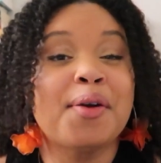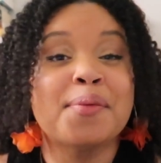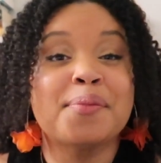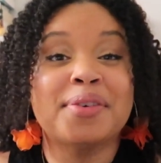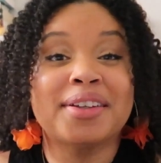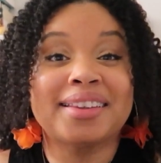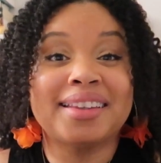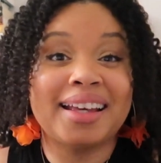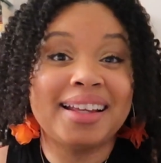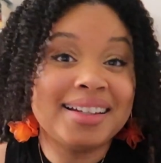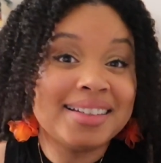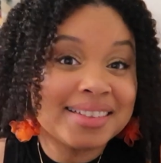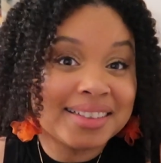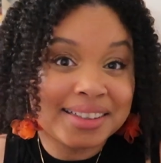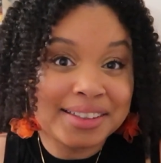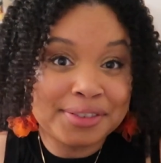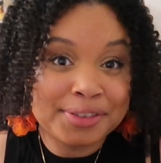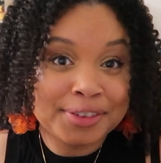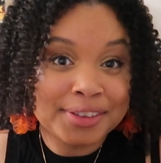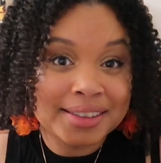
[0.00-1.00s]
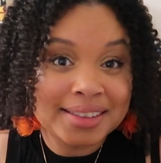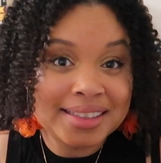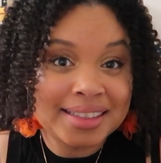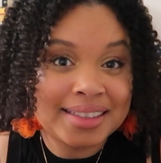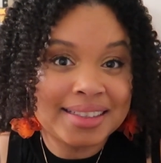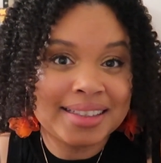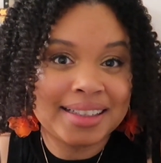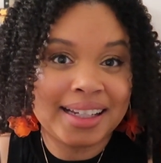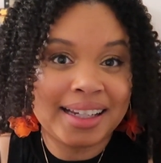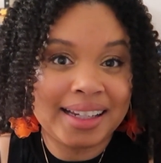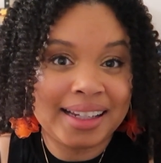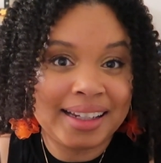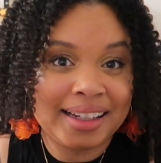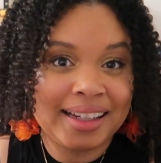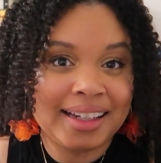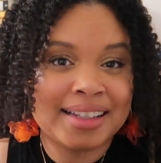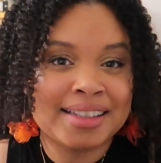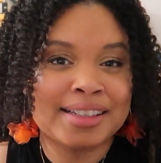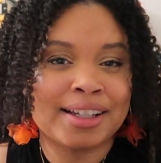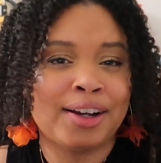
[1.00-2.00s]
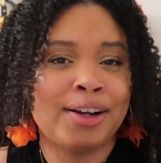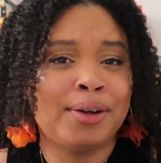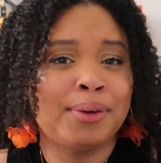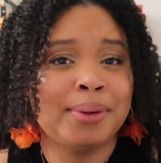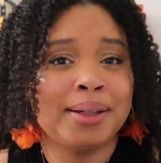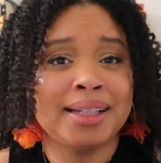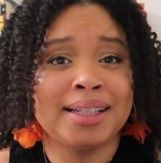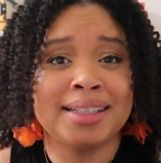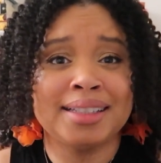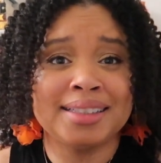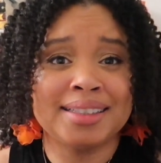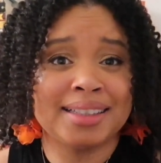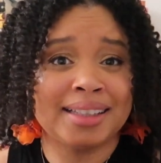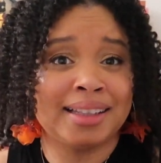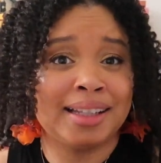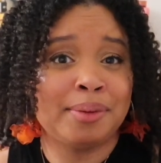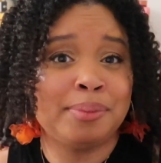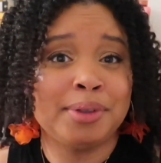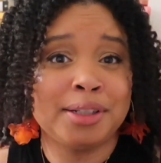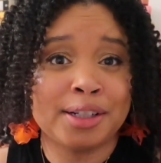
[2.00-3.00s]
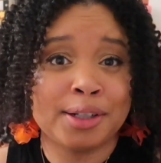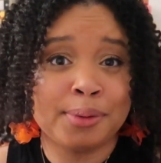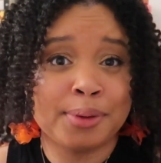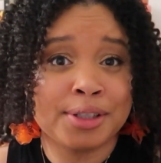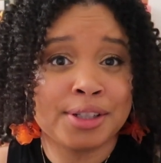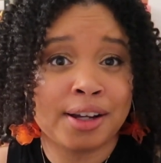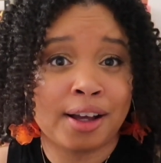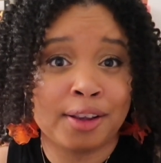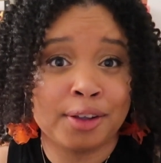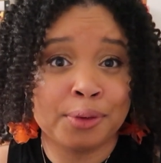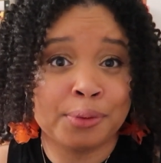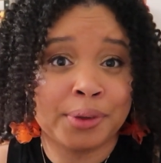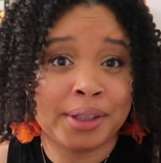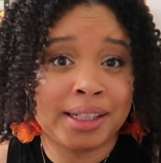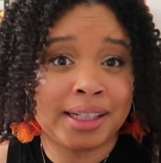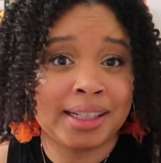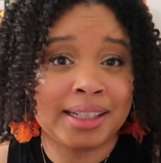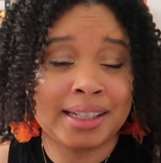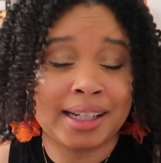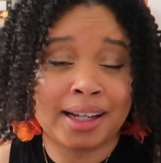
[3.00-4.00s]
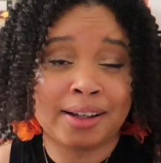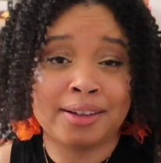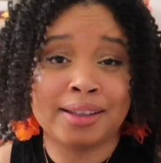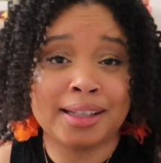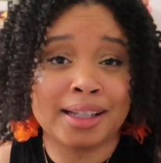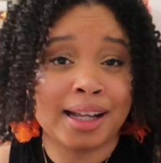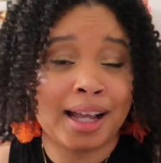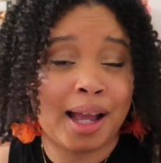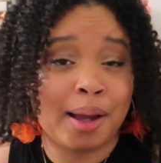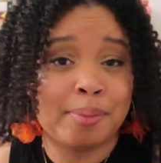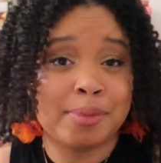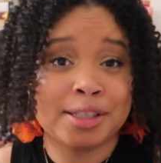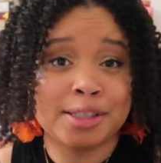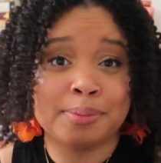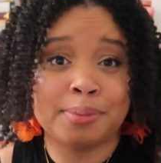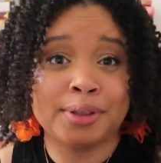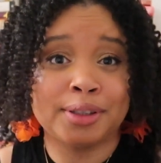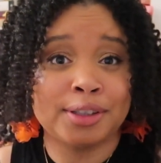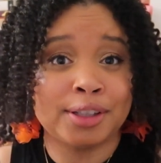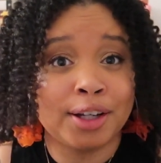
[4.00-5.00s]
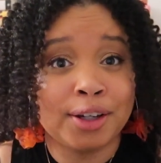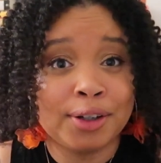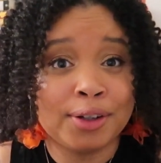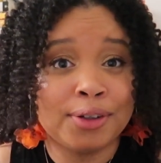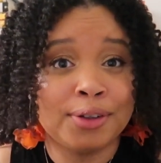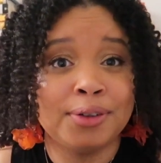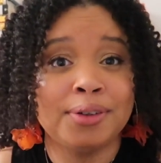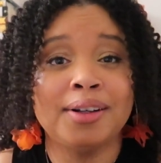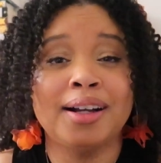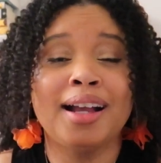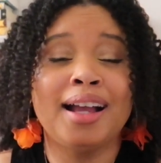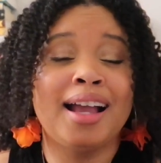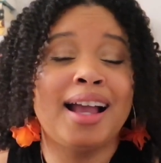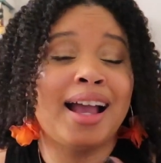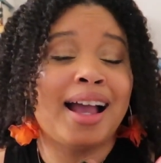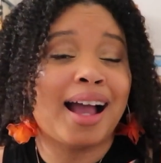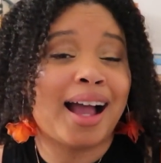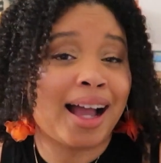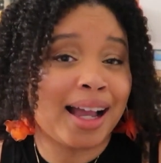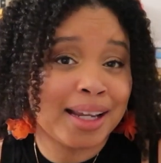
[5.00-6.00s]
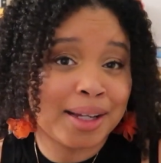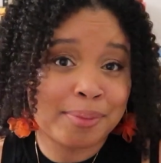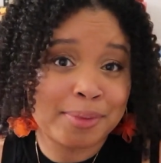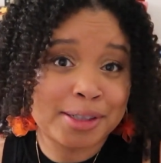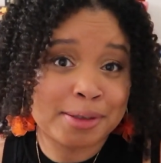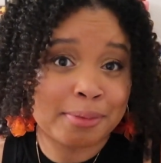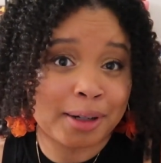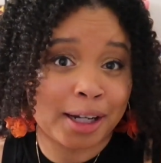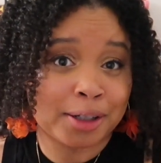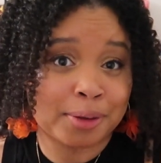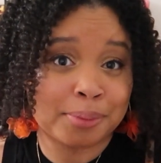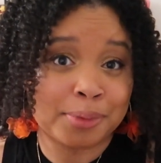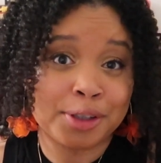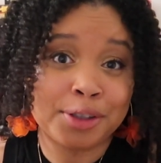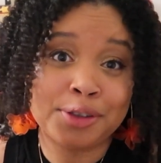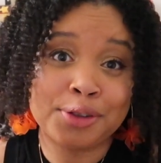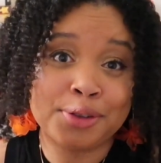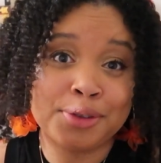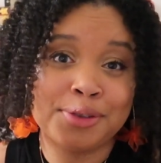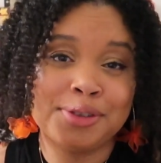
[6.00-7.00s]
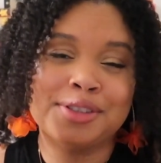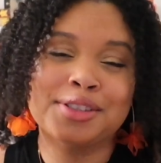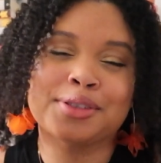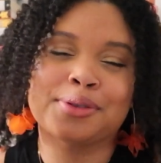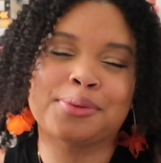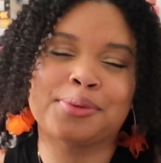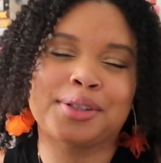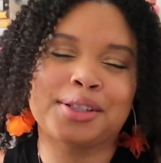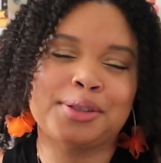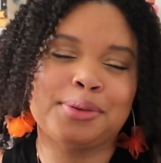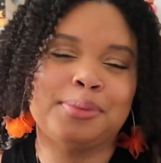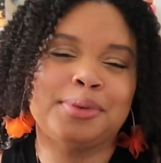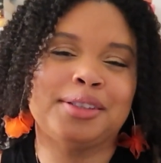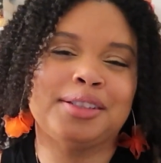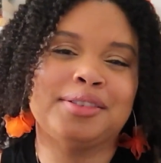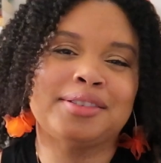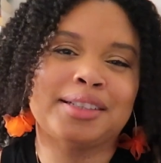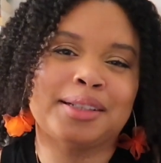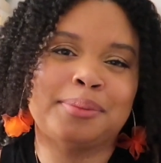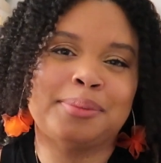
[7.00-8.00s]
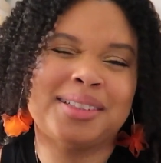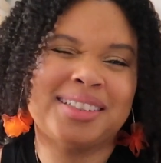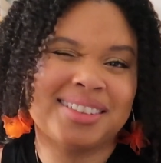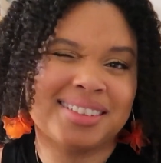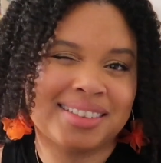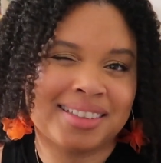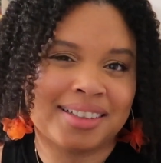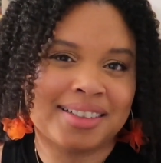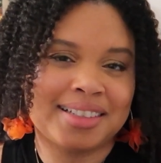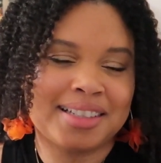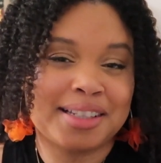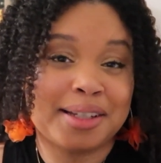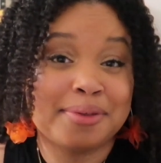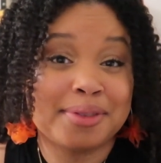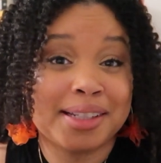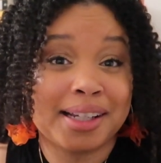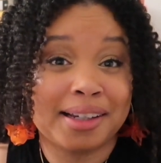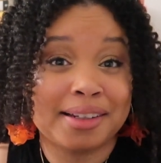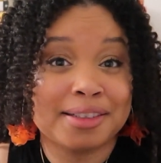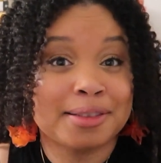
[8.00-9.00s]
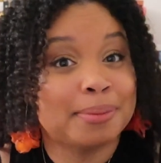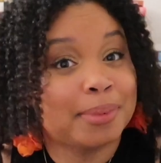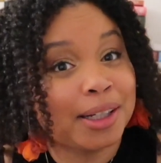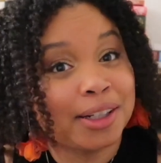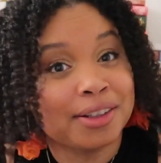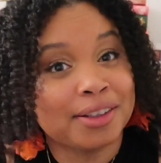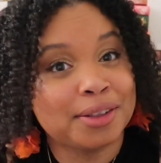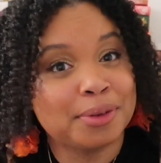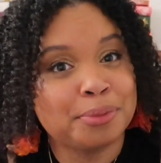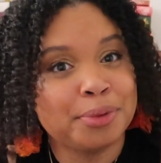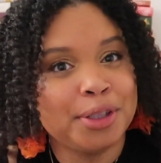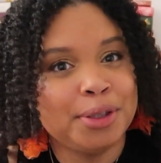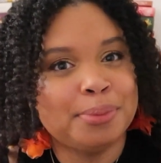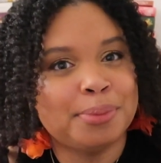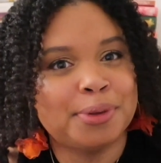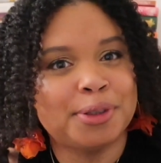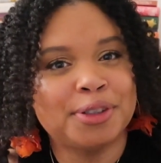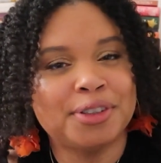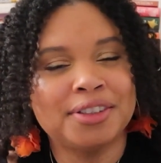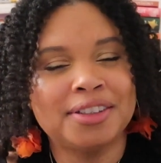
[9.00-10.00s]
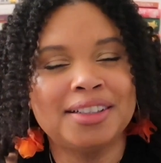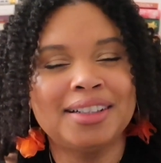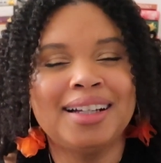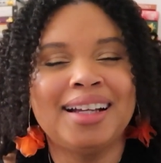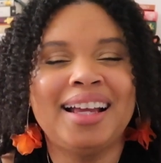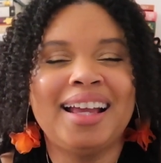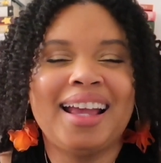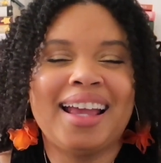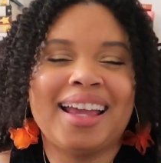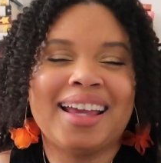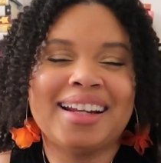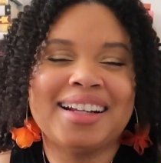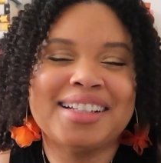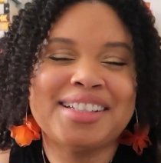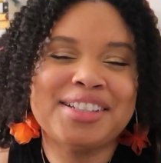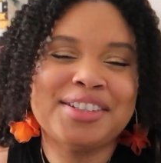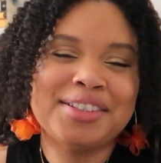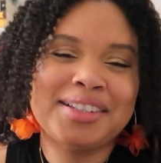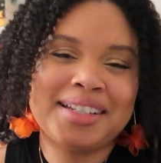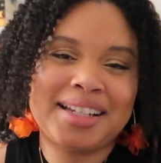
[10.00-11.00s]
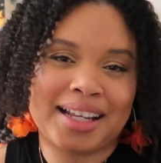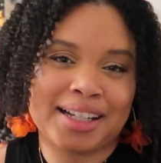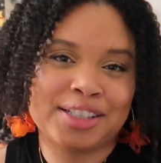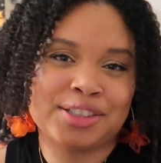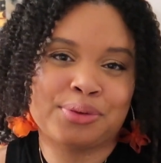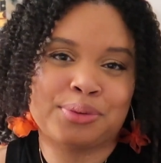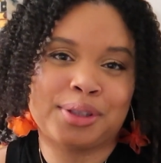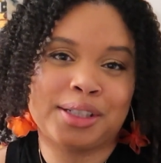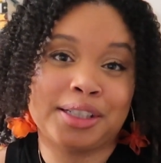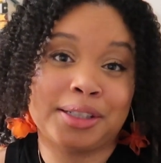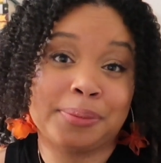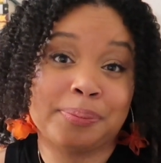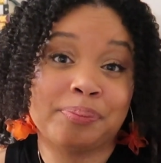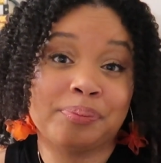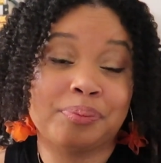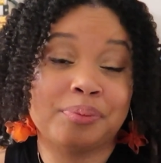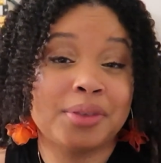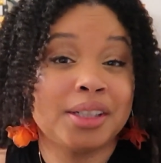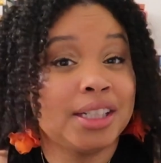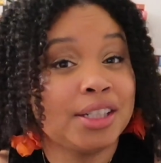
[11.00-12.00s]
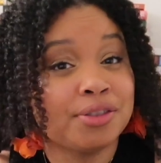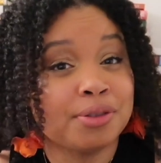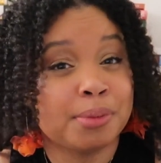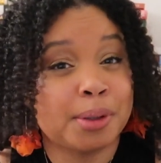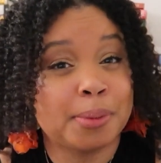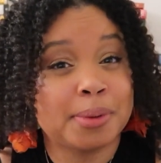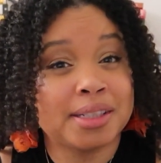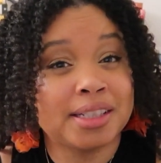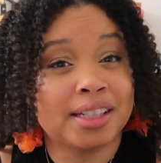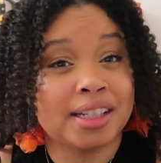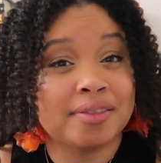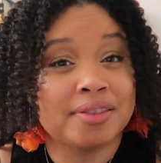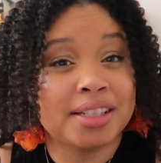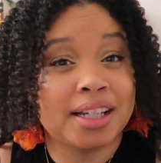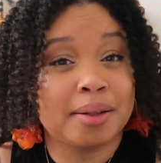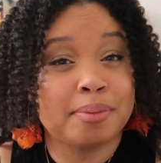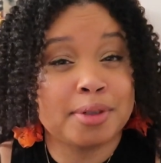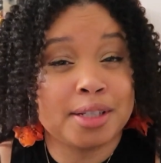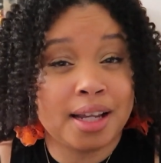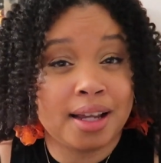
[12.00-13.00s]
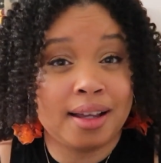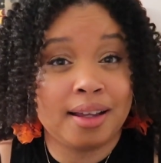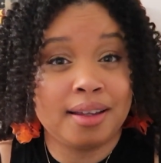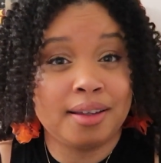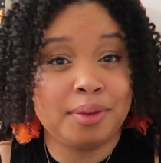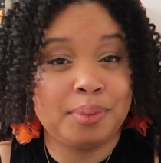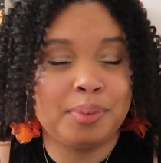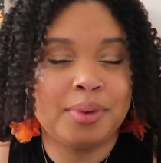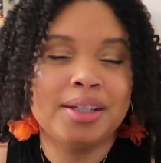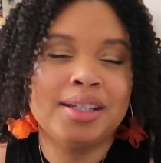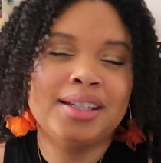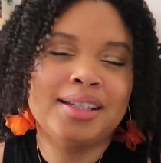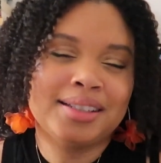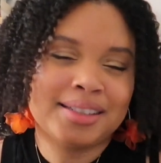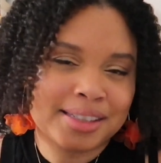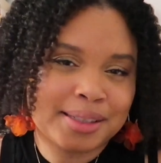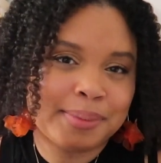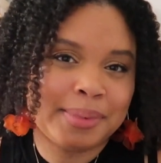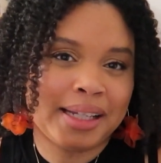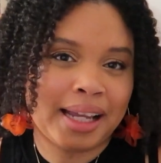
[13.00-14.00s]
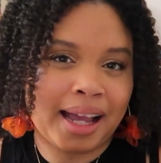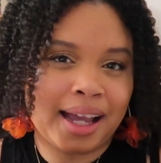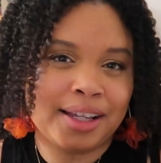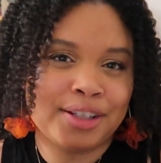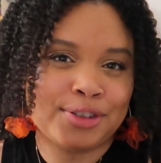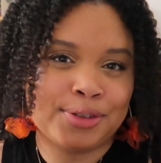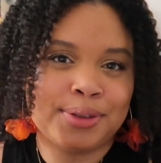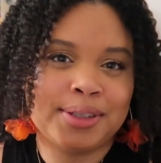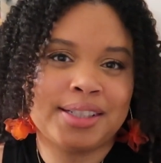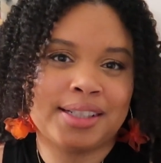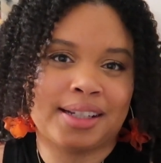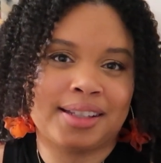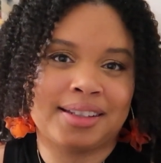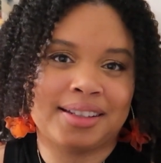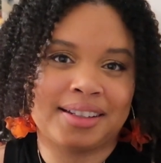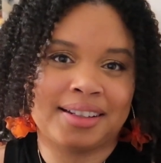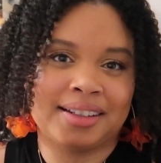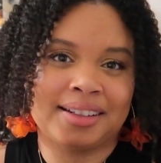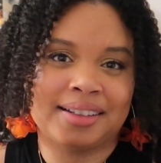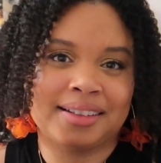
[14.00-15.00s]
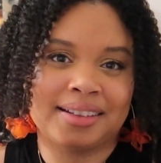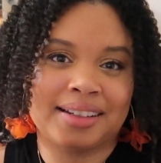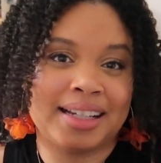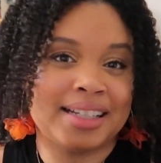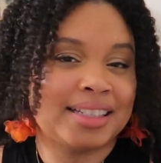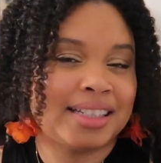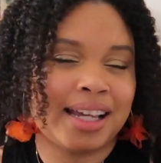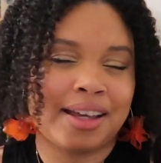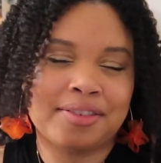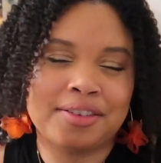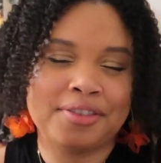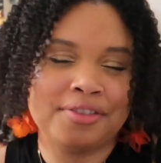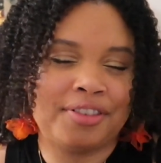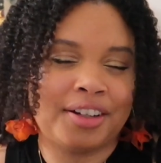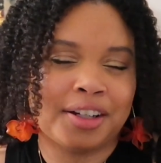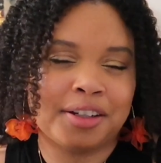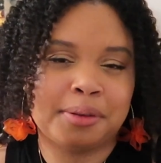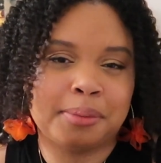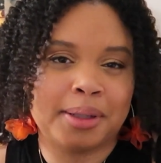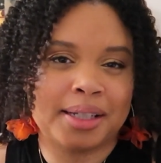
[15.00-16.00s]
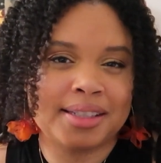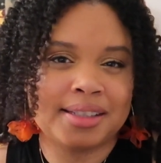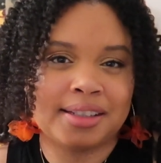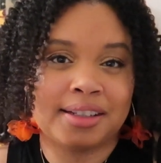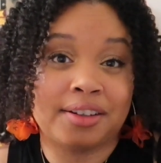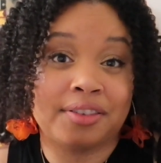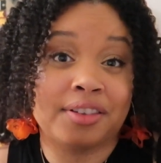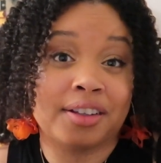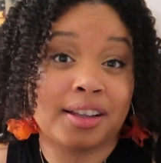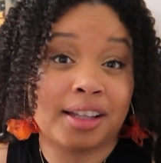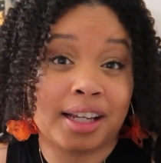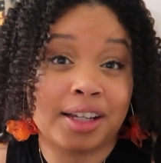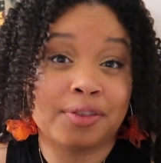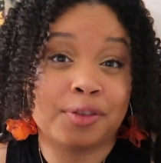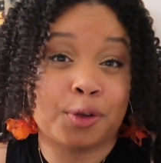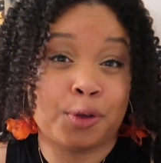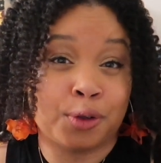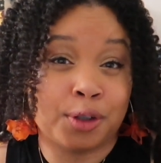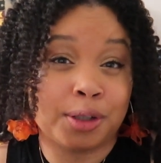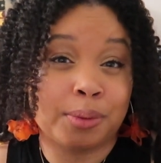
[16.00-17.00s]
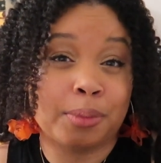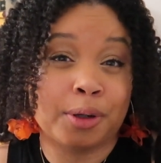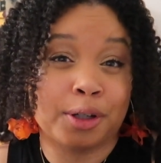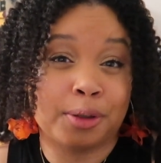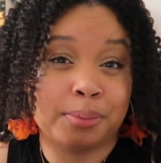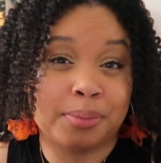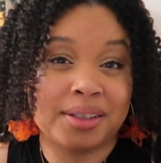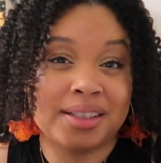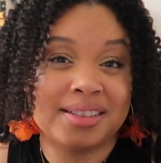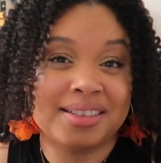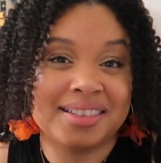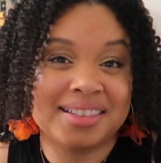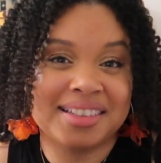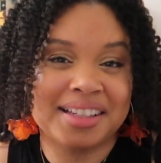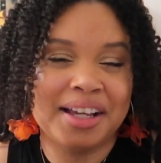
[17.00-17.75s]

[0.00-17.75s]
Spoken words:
But that is it for today. As always, let me know what y'all are reading down in the comments below. I am MsMalcolmHughes, one who believes that books are sometimes better than people. And until the next one, please remember to give time, to be kind to each other, and to have the very best day of your life on purpose.